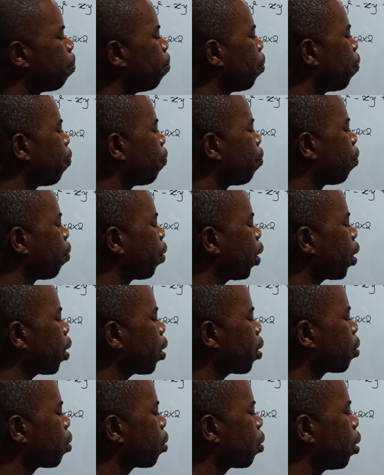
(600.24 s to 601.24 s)
for x
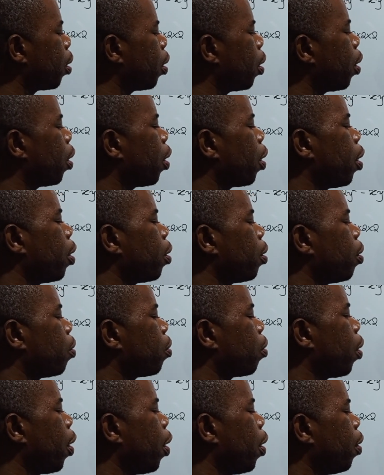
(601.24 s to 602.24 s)
it is
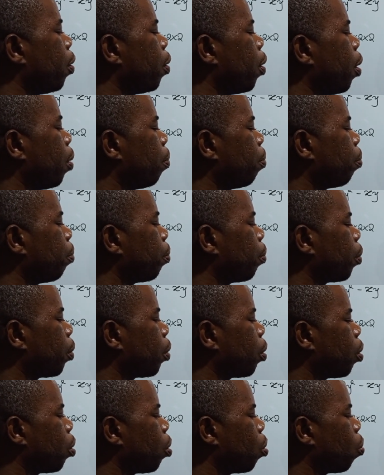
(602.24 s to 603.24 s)
either
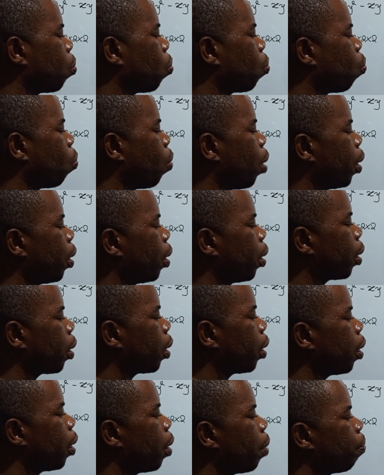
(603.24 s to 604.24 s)
1
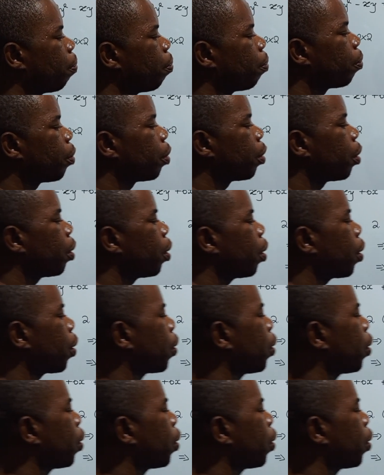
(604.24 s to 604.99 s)
here then